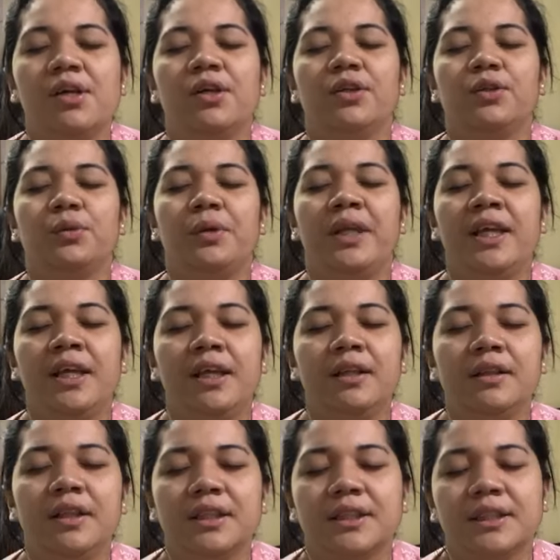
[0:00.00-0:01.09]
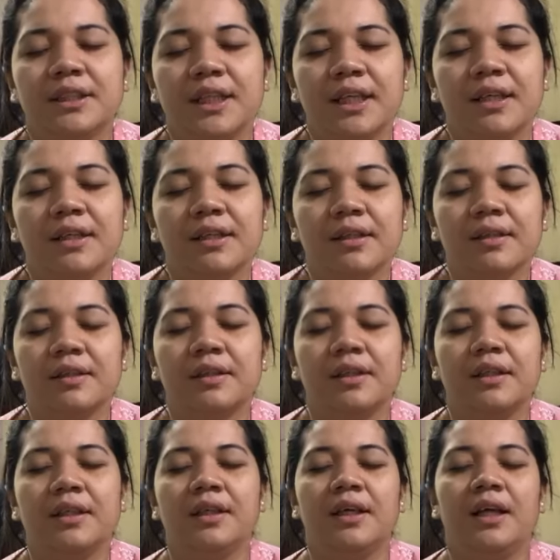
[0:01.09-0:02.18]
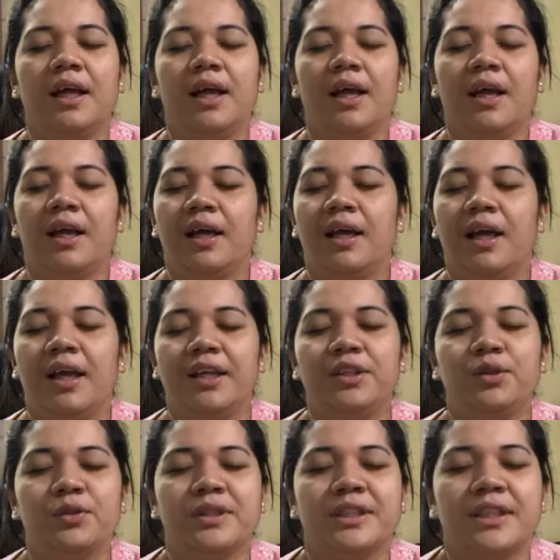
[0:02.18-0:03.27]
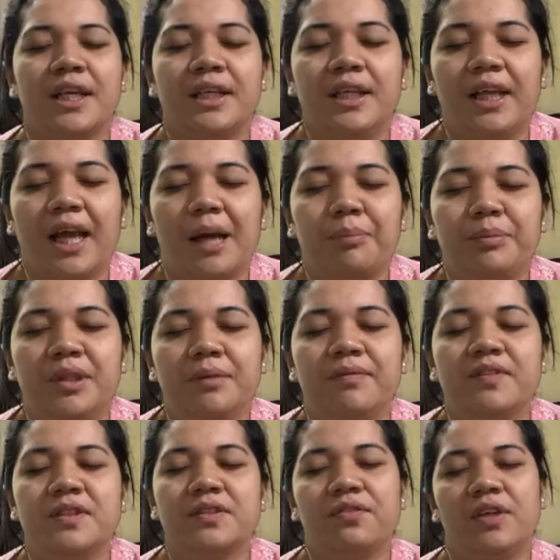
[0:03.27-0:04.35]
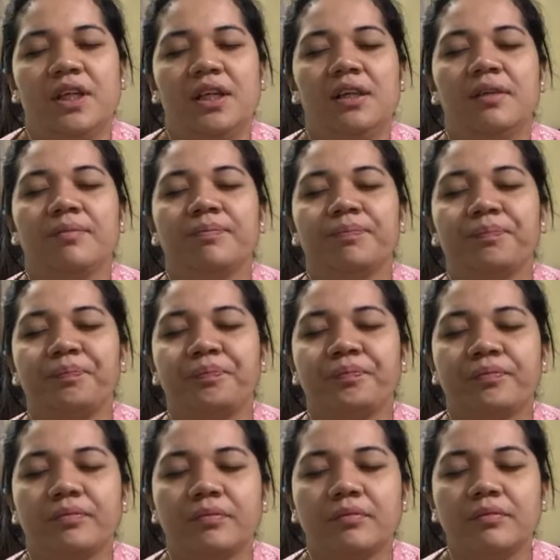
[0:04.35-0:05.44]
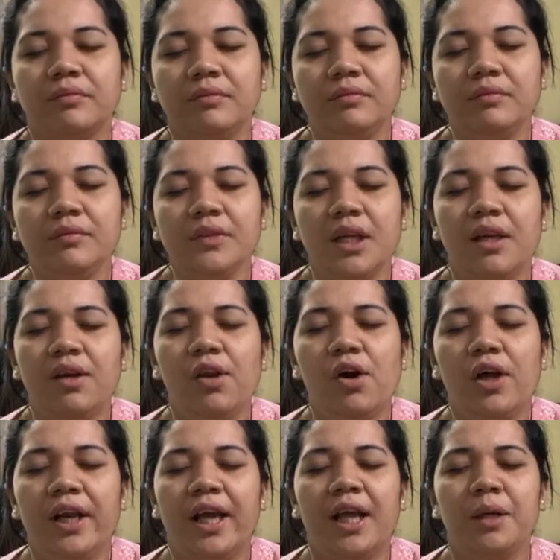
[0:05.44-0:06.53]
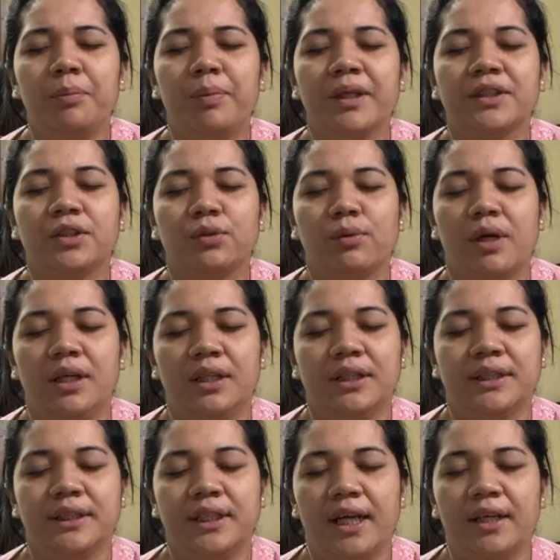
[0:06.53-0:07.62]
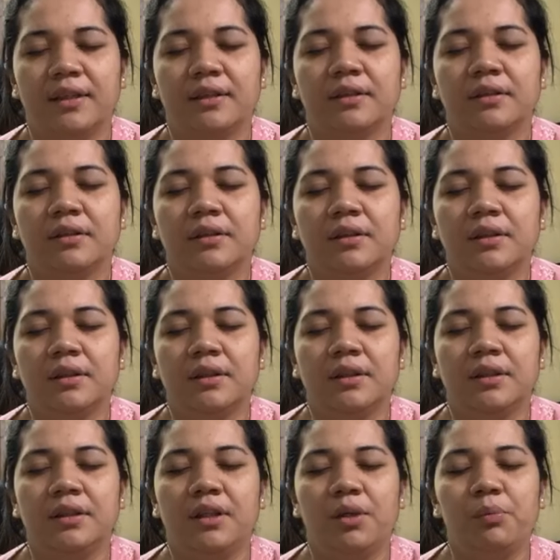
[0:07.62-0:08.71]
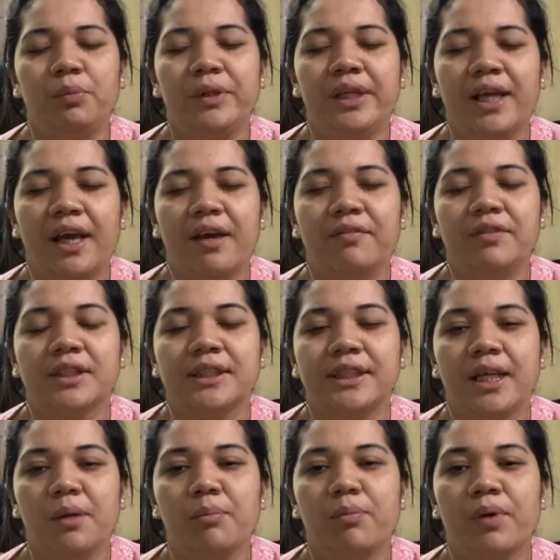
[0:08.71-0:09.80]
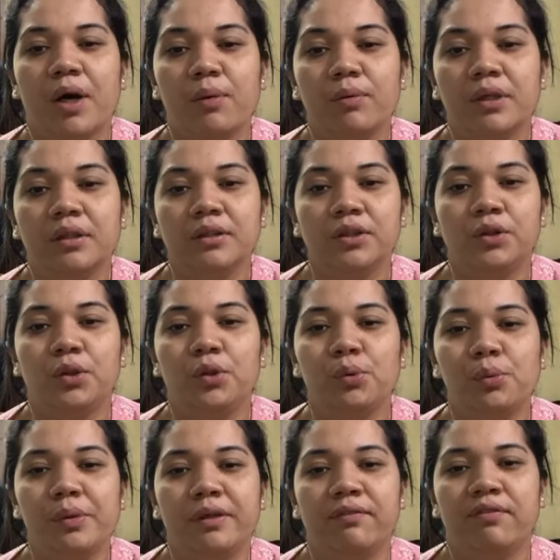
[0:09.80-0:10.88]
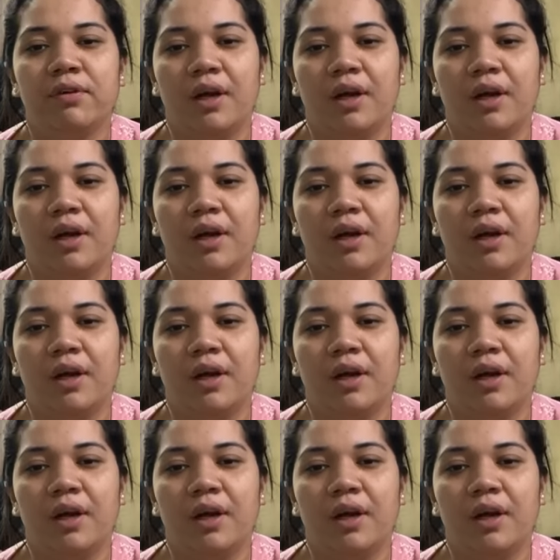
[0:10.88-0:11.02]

to Amen. heal the sick, yes. yes. and to set captives free. Yes. And Lord, help us to understand that we have the same power to do it for